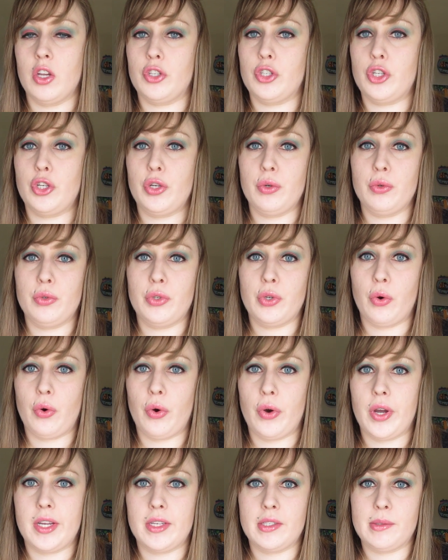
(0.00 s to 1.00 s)
Chew
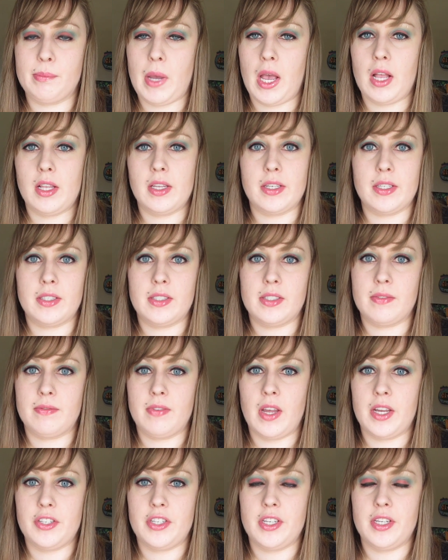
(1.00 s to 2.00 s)
toys, pellets,
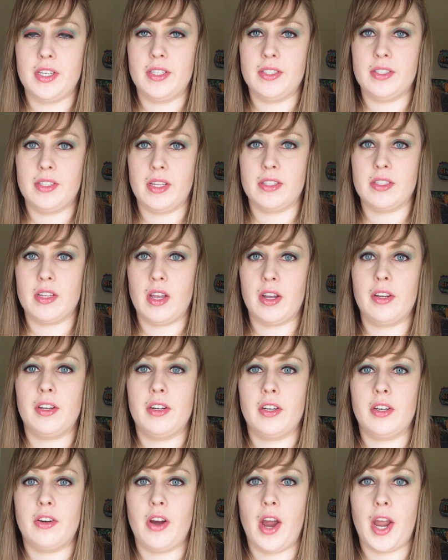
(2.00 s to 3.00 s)
veggies, that's not going
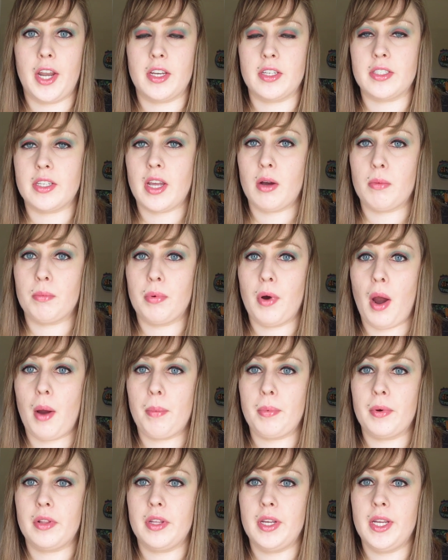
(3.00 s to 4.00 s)
to grind it down
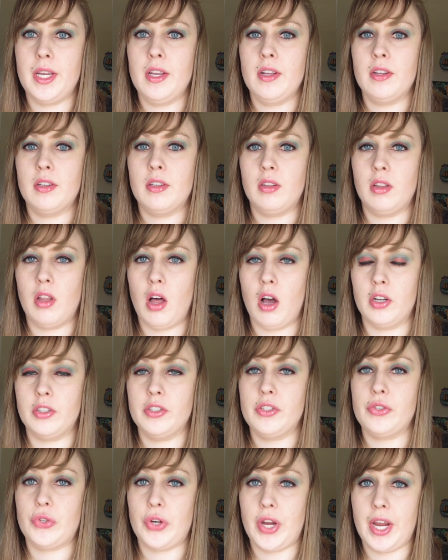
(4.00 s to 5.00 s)
properly. Long
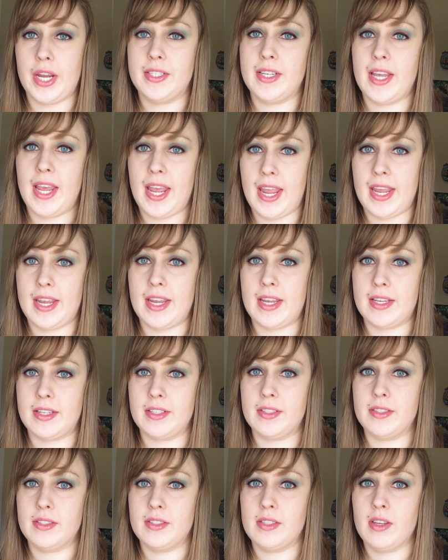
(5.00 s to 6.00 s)
strand hay
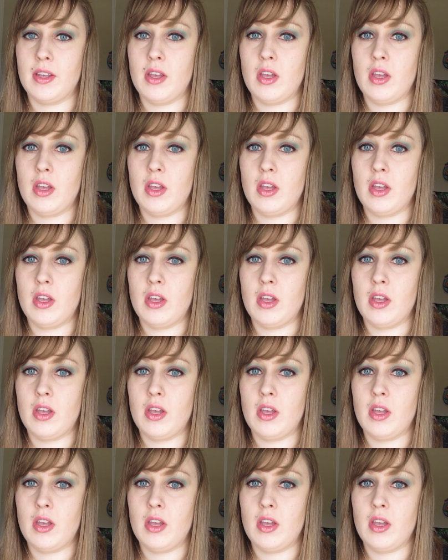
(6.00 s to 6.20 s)
is.